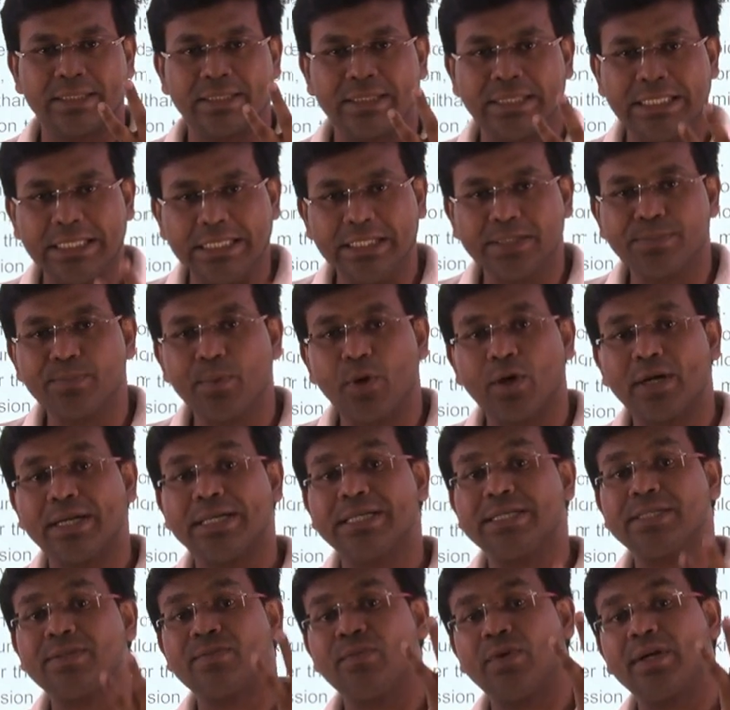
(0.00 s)
These
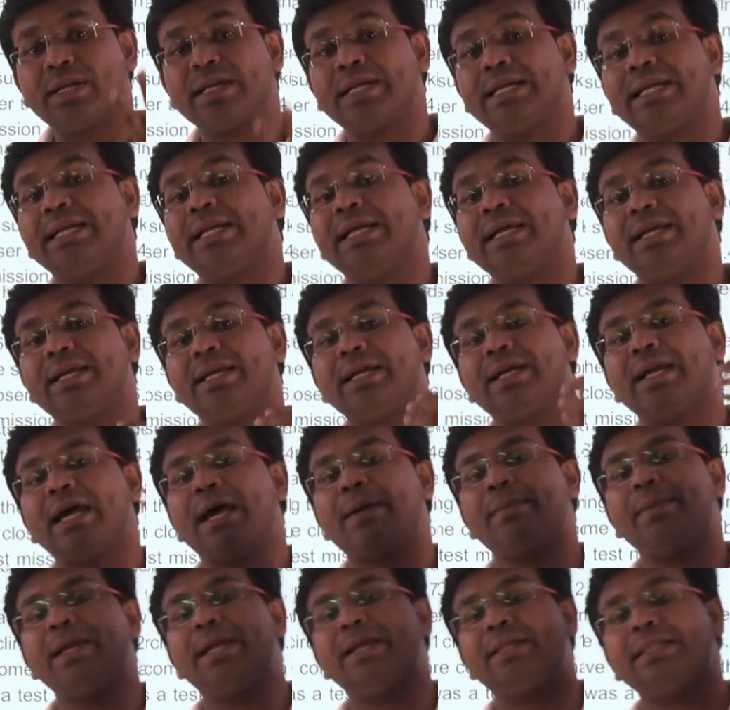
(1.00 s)
bodies were created,
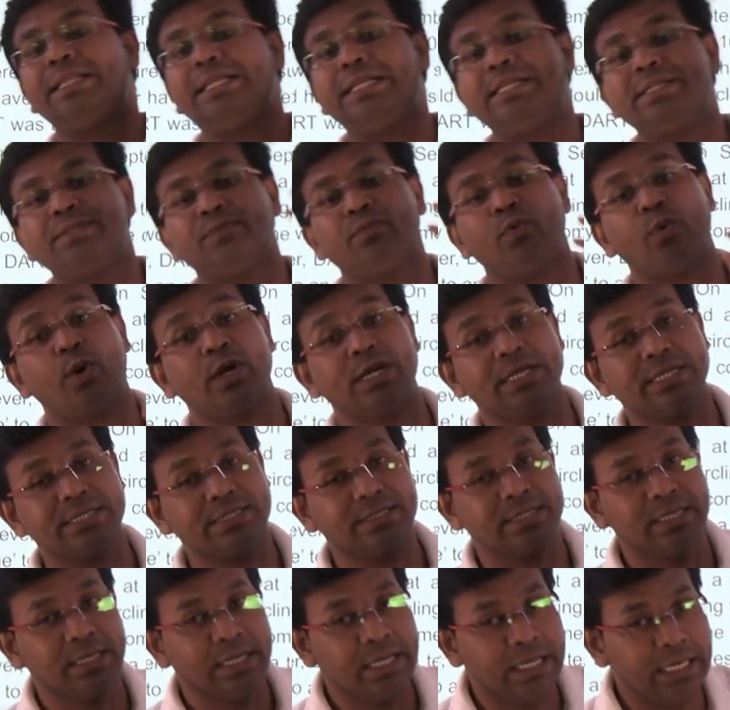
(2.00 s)
I mean, these
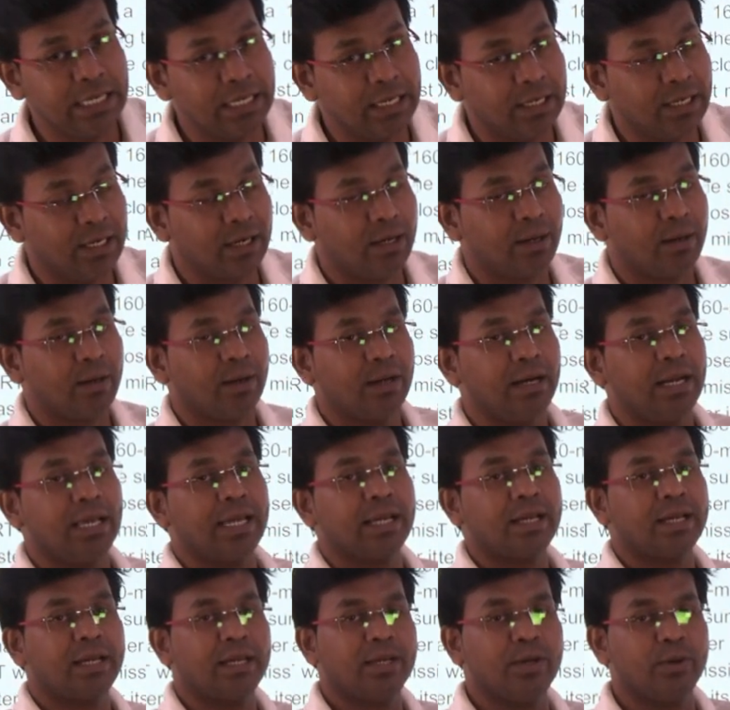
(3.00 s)
bodies
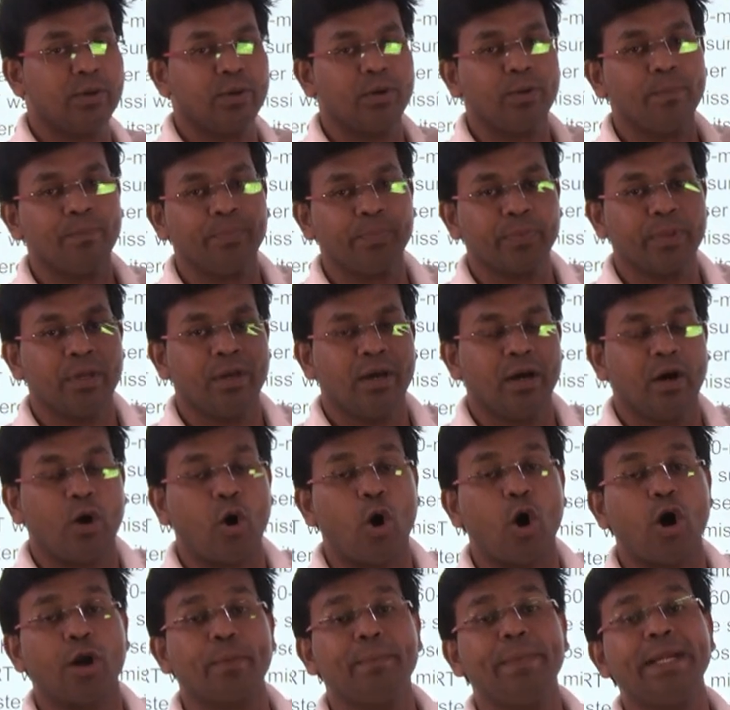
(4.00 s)
like, you know,
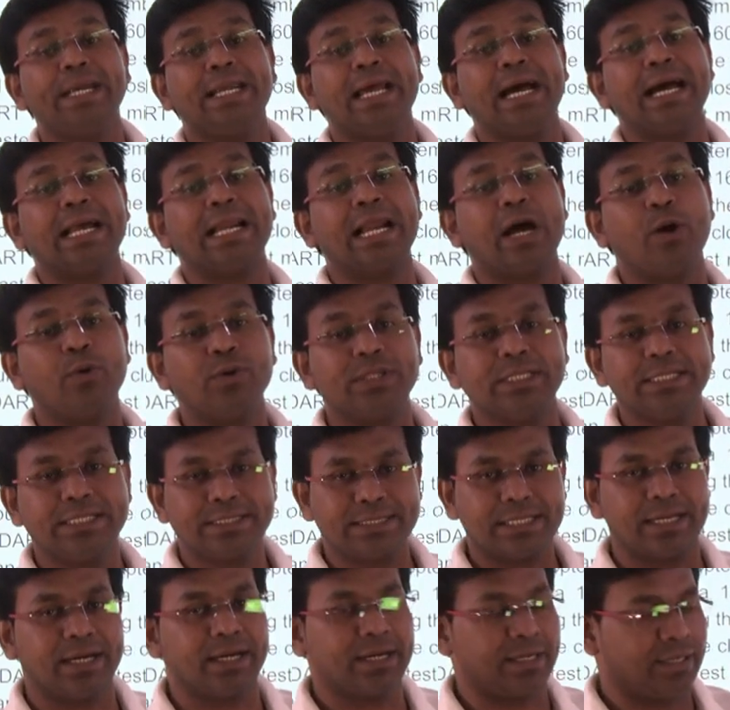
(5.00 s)
orbit around the
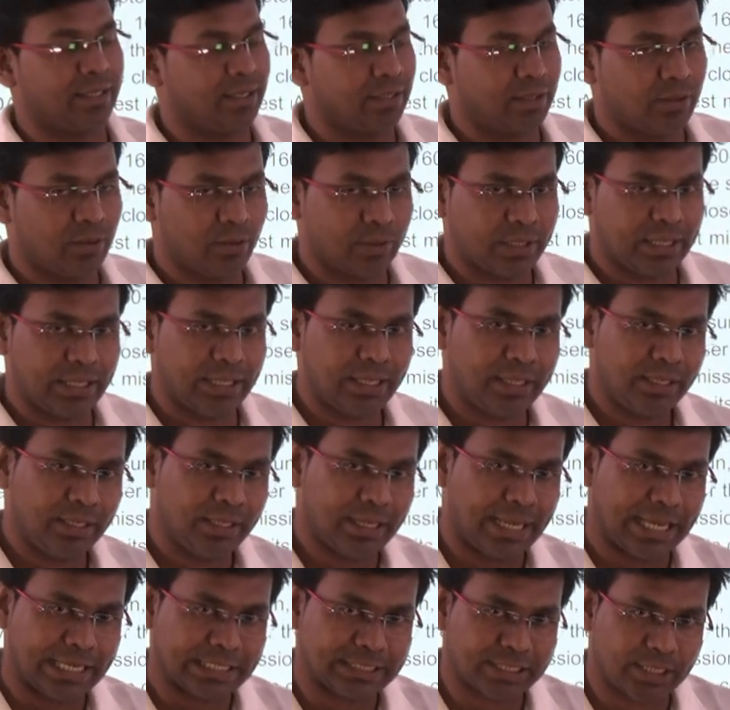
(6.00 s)
sun, okay.
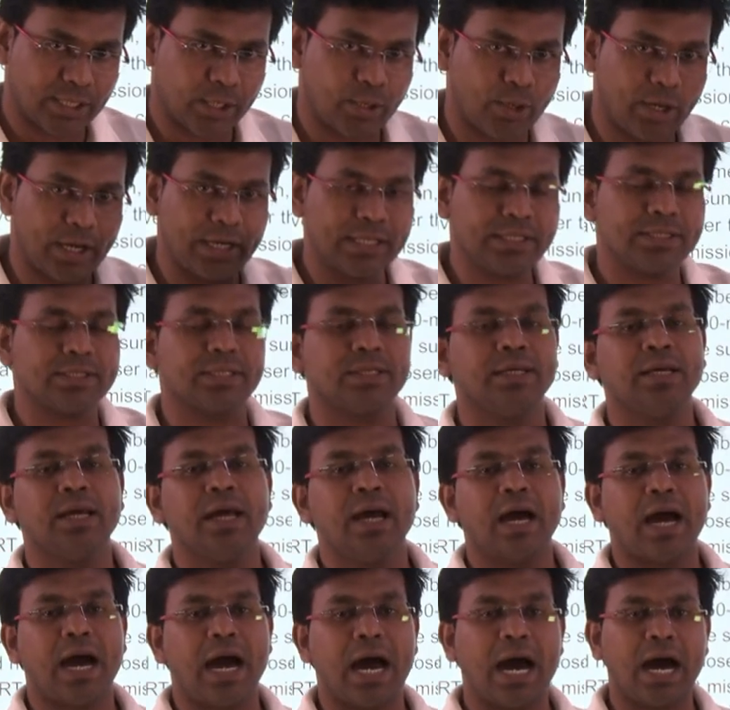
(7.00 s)
Asteroids
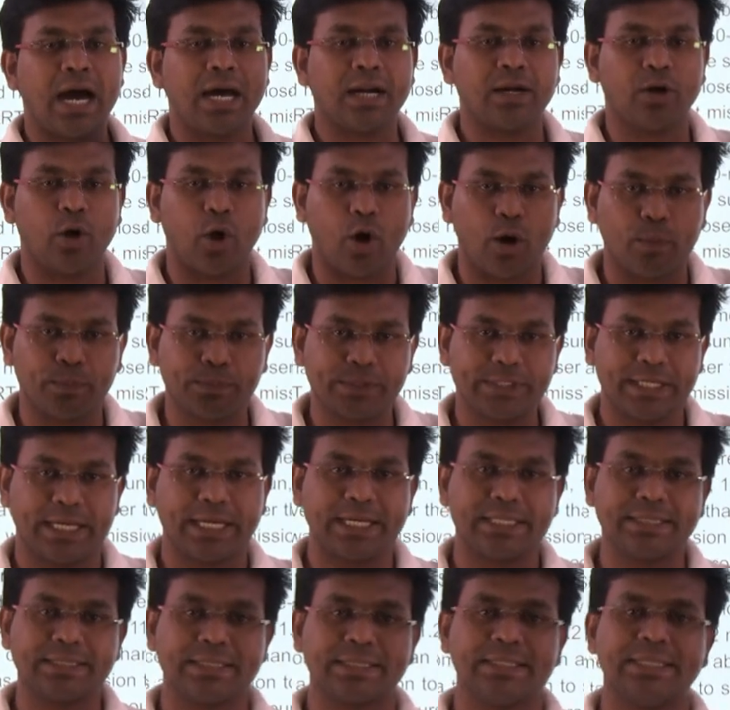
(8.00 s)
are
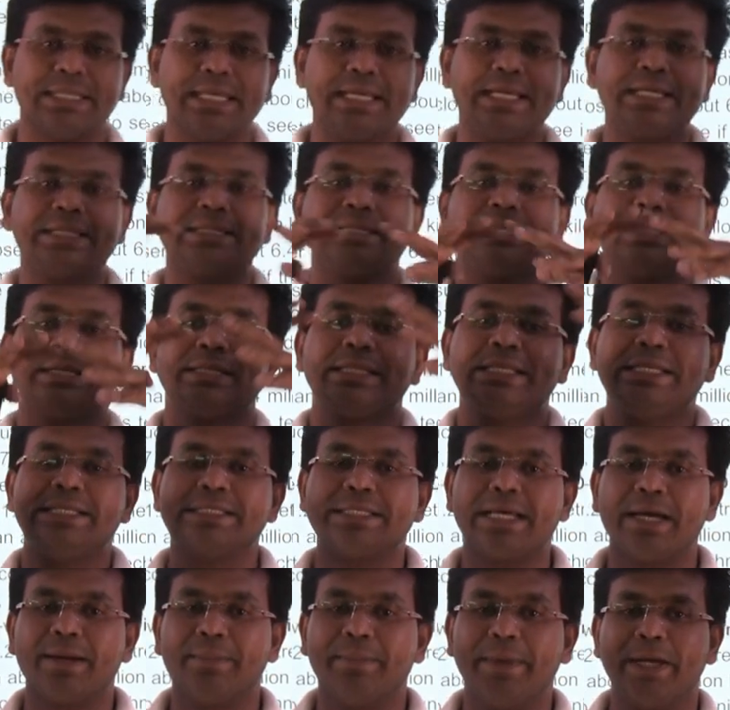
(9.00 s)
objects.
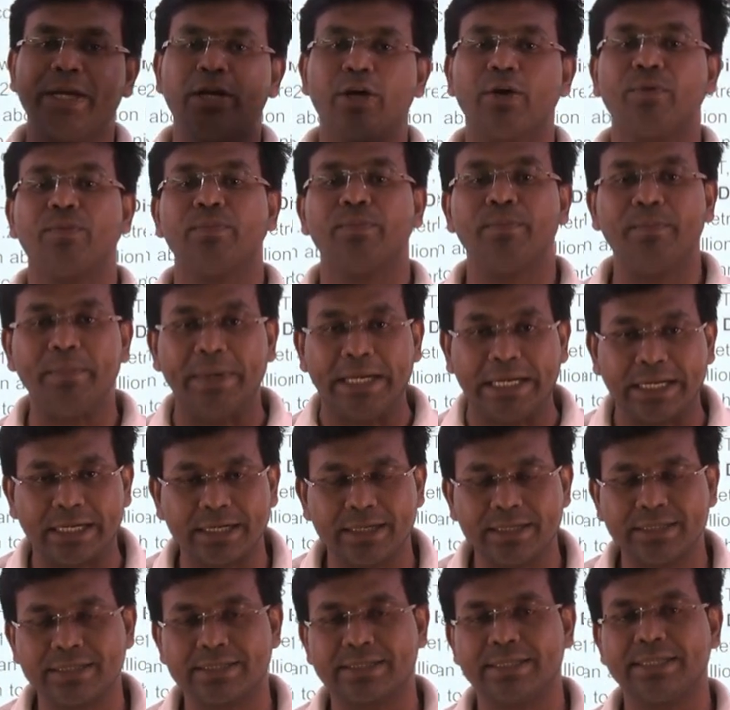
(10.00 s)
These are made of
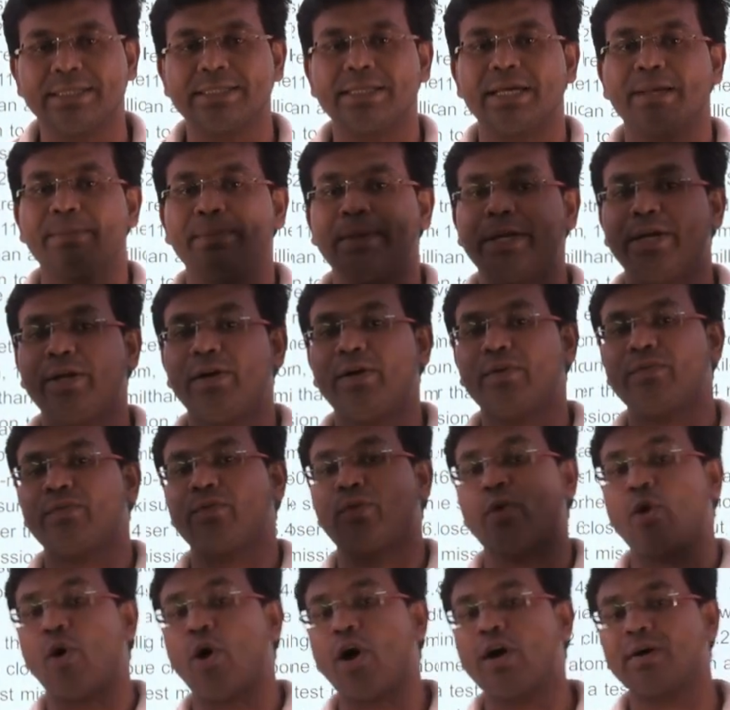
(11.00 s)
minerals, these are made of
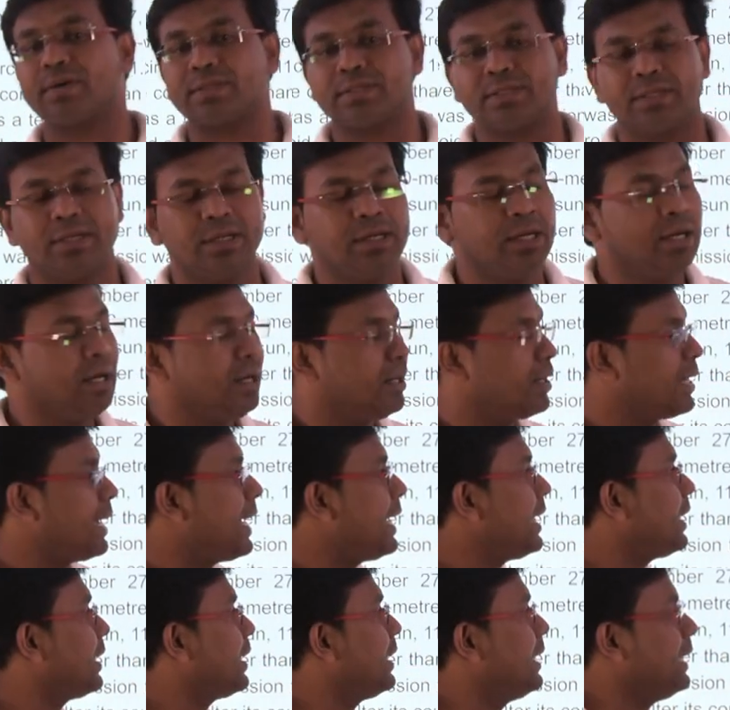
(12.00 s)
rocks,
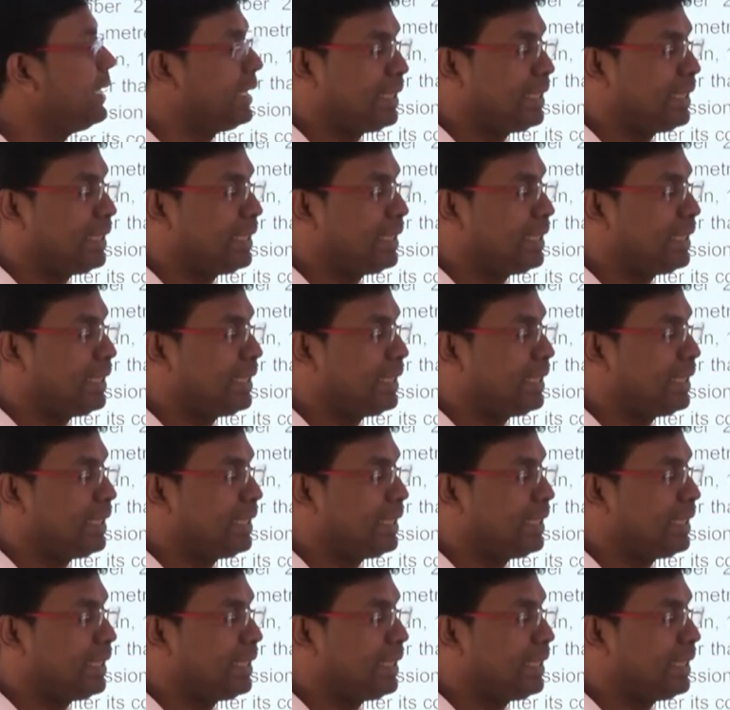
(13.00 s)
right?